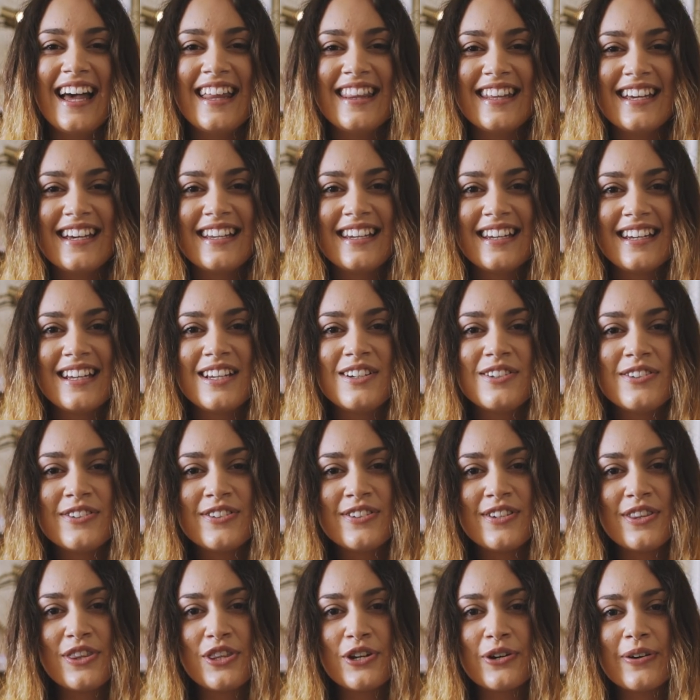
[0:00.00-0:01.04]
And then
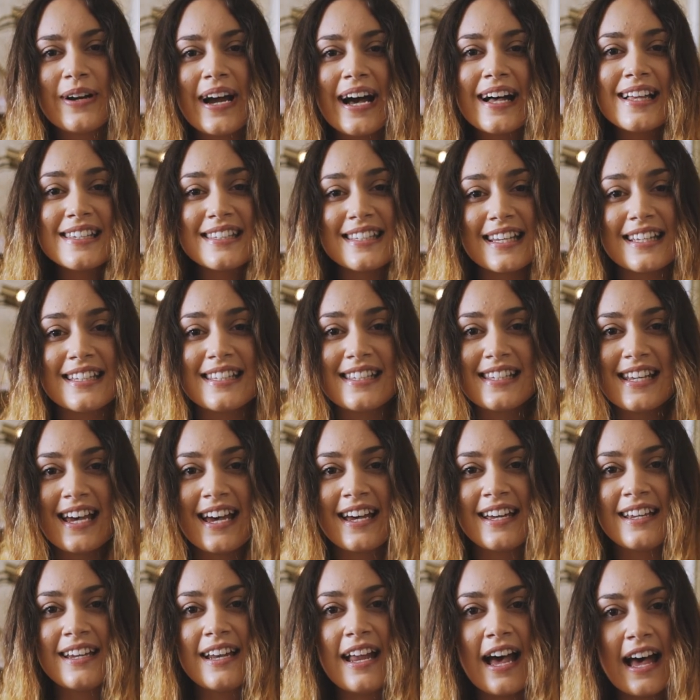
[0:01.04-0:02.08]
Throughout
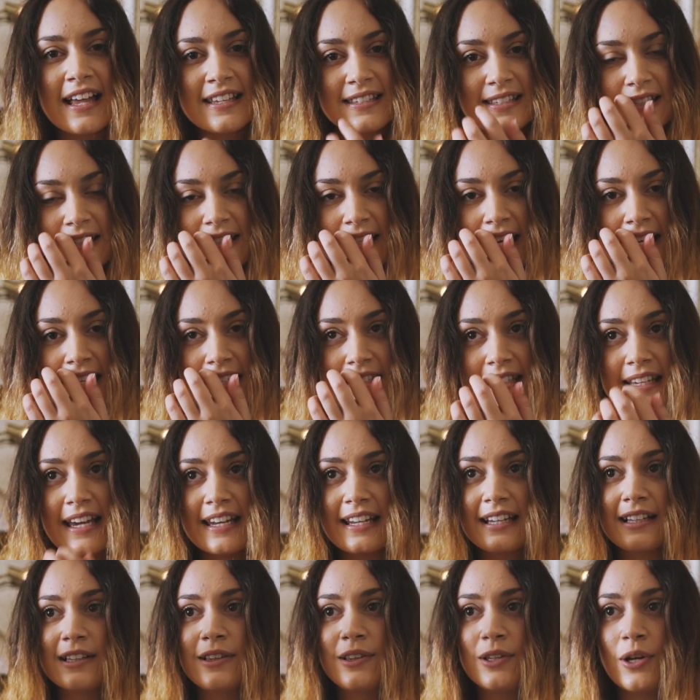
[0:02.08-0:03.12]
sunset, as the sun is
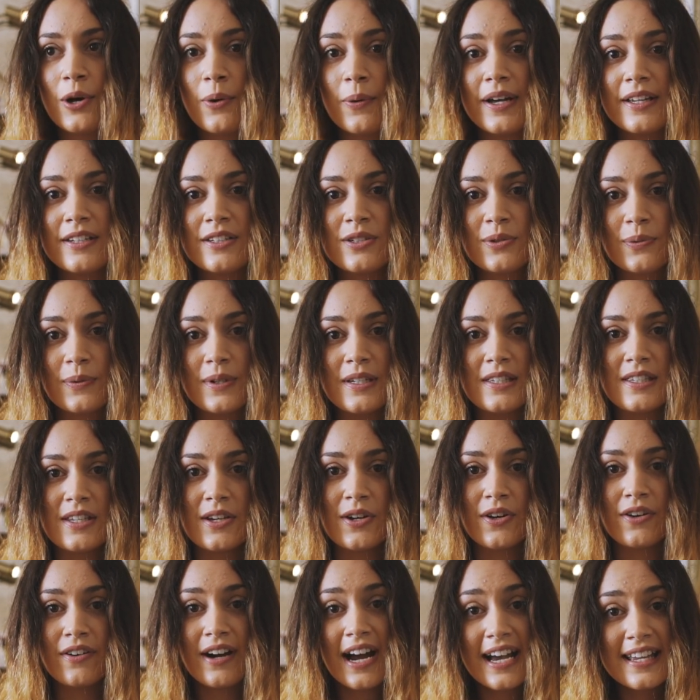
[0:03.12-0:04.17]
getting lower towards the
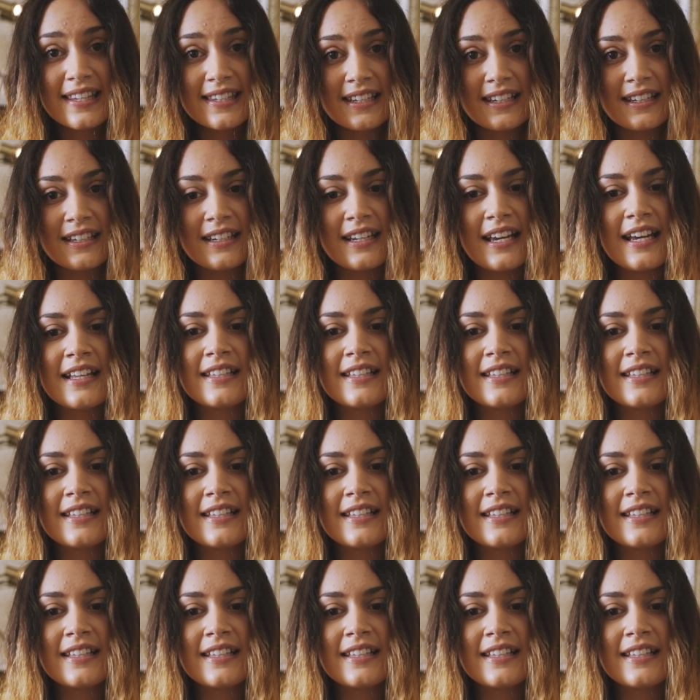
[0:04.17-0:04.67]
horizon,